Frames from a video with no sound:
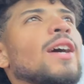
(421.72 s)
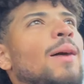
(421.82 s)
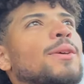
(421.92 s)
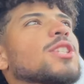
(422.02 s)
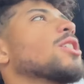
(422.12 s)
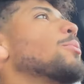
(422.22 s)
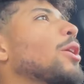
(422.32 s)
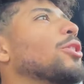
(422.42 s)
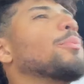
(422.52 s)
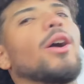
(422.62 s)
gonna talk
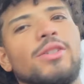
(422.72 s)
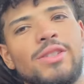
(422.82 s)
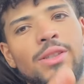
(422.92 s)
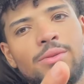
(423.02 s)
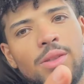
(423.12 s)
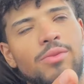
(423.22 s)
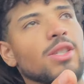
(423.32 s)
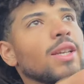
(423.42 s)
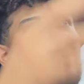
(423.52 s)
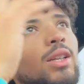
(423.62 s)
about the positives of
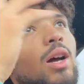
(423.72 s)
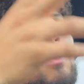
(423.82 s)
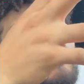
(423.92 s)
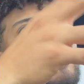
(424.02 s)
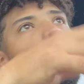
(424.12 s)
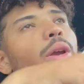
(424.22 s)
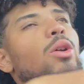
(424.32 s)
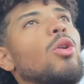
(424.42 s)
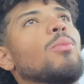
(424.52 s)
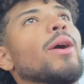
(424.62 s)
today. I'm on my way
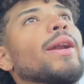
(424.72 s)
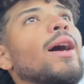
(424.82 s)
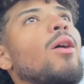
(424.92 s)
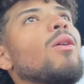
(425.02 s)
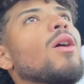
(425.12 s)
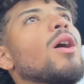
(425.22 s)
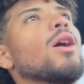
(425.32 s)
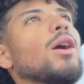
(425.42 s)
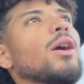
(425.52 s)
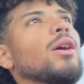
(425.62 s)
home right now.
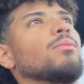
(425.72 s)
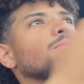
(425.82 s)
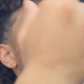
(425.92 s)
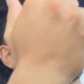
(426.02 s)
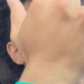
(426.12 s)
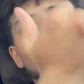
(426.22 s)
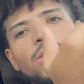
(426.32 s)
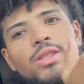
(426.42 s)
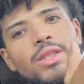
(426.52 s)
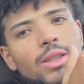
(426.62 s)
So I
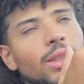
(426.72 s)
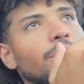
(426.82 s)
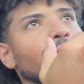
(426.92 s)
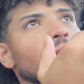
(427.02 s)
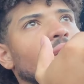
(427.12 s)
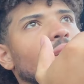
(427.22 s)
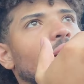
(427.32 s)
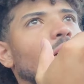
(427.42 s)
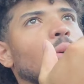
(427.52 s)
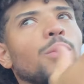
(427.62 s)
just did a lift
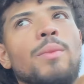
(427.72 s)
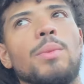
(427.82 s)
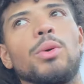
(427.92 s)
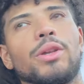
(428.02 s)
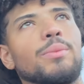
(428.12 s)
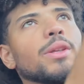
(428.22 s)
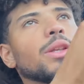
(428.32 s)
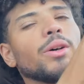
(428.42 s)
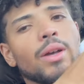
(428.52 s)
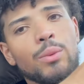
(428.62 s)
with my boy
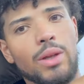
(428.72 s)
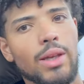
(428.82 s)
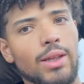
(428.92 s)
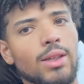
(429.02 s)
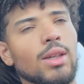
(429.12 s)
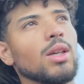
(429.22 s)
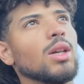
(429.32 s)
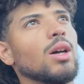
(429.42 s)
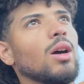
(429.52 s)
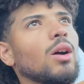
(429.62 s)
Camilo, and we hit.
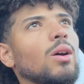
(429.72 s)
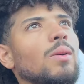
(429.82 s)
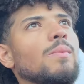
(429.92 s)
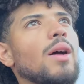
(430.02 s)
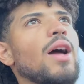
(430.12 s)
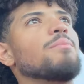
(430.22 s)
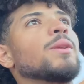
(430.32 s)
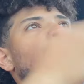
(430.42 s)
I've been